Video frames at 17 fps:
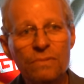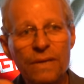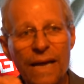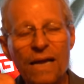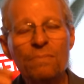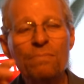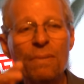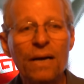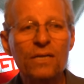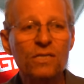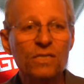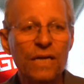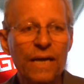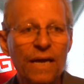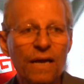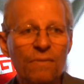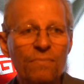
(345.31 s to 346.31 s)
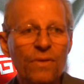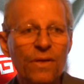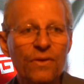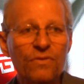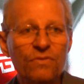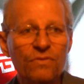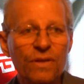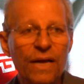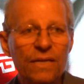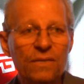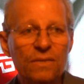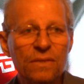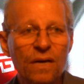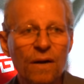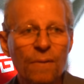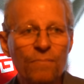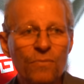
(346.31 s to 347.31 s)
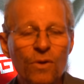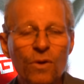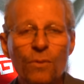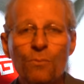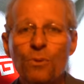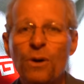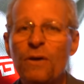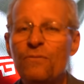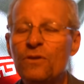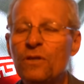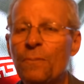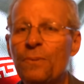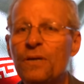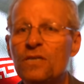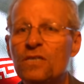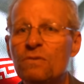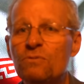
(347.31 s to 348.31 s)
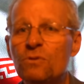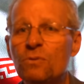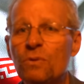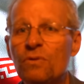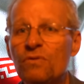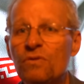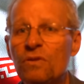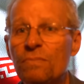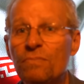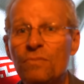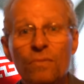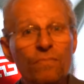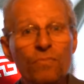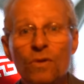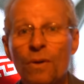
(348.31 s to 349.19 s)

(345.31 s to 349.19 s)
end by saying this that um, pray for the peace of Jerusalem,